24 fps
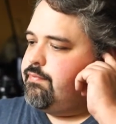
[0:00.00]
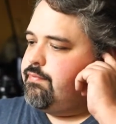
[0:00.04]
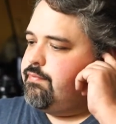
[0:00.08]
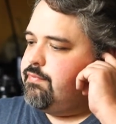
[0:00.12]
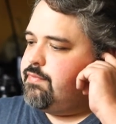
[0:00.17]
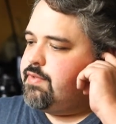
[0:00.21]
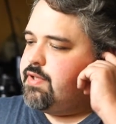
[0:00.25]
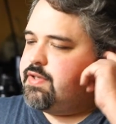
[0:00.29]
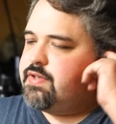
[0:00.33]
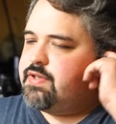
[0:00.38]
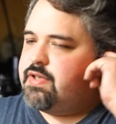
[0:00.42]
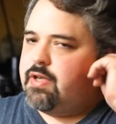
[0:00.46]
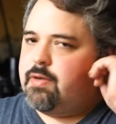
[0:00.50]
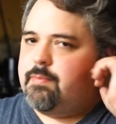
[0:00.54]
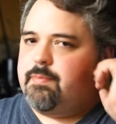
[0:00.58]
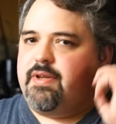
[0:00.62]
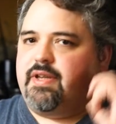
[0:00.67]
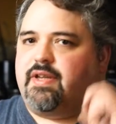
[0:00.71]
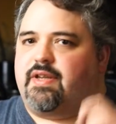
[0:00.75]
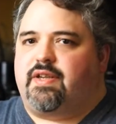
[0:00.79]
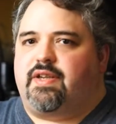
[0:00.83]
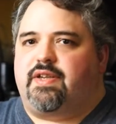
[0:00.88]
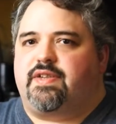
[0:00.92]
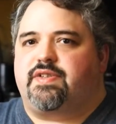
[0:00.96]
Sounds like it'd
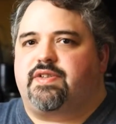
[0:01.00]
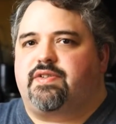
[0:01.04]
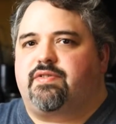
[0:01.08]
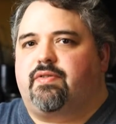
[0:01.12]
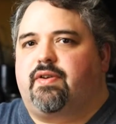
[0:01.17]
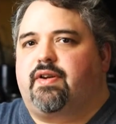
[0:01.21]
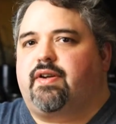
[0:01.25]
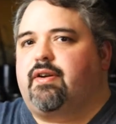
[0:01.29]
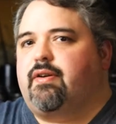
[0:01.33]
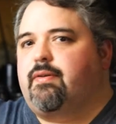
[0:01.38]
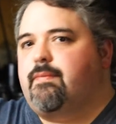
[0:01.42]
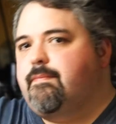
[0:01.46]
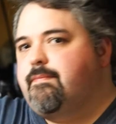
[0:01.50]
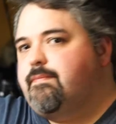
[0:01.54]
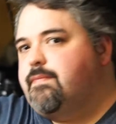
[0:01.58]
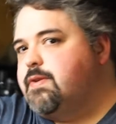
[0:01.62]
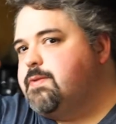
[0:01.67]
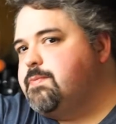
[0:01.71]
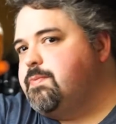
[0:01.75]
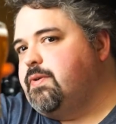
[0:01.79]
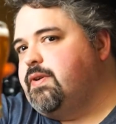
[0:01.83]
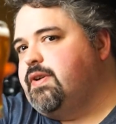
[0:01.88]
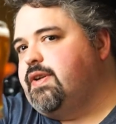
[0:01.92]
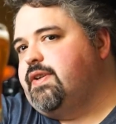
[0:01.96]
be an easy drinker. Let's
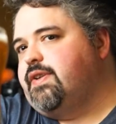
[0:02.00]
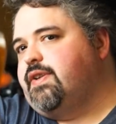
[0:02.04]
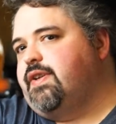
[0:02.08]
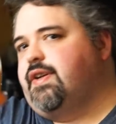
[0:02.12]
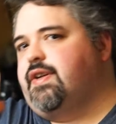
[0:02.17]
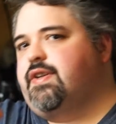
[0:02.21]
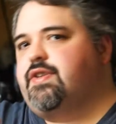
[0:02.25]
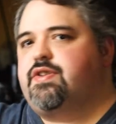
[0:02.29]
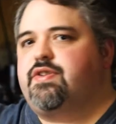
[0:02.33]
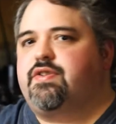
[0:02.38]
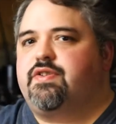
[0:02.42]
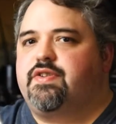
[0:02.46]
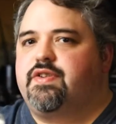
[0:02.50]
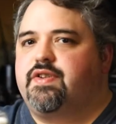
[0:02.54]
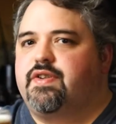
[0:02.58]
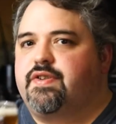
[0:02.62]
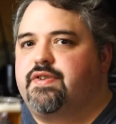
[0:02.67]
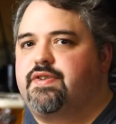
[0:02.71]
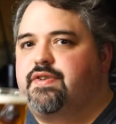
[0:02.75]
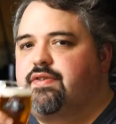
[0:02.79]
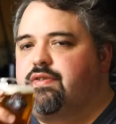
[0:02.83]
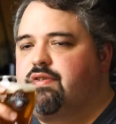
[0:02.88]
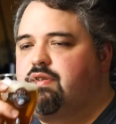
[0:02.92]
put her down the hatch. Cheers.